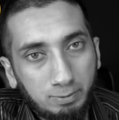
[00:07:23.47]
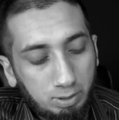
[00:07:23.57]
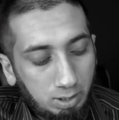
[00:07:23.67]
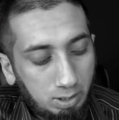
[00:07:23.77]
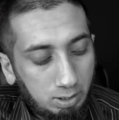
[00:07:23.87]

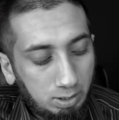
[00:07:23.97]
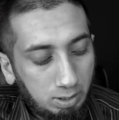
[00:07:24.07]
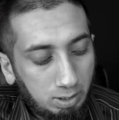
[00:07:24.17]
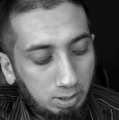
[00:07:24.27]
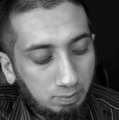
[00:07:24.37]
the
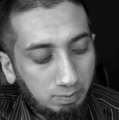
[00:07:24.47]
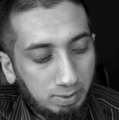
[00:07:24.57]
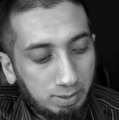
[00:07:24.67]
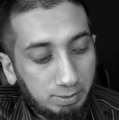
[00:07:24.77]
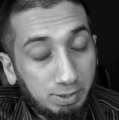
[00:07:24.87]
the
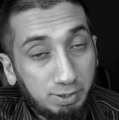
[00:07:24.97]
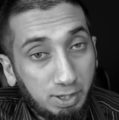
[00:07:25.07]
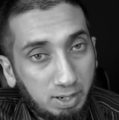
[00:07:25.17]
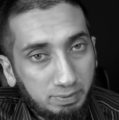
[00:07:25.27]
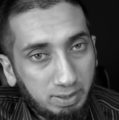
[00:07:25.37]
the, the
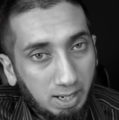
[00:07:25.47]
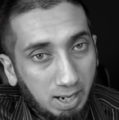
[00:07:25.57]
zina of the